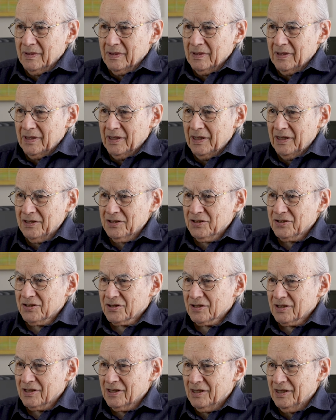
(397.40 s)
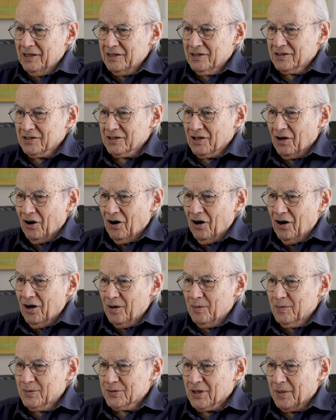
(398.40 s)
His
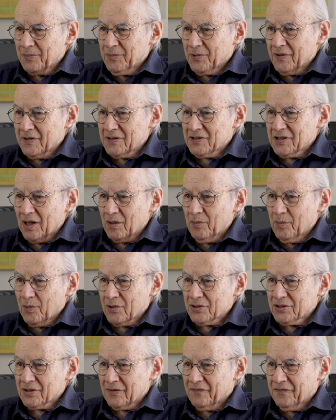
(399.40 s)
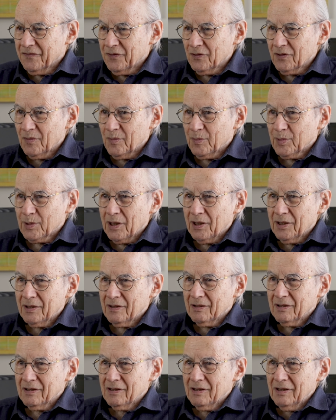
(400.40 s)
arms up to his elbows are full of
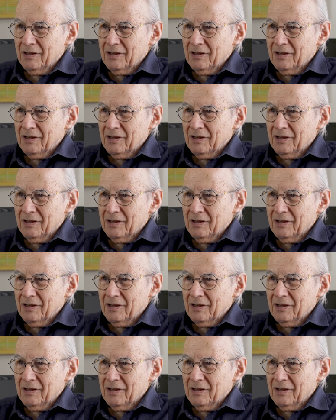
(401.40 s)
blood.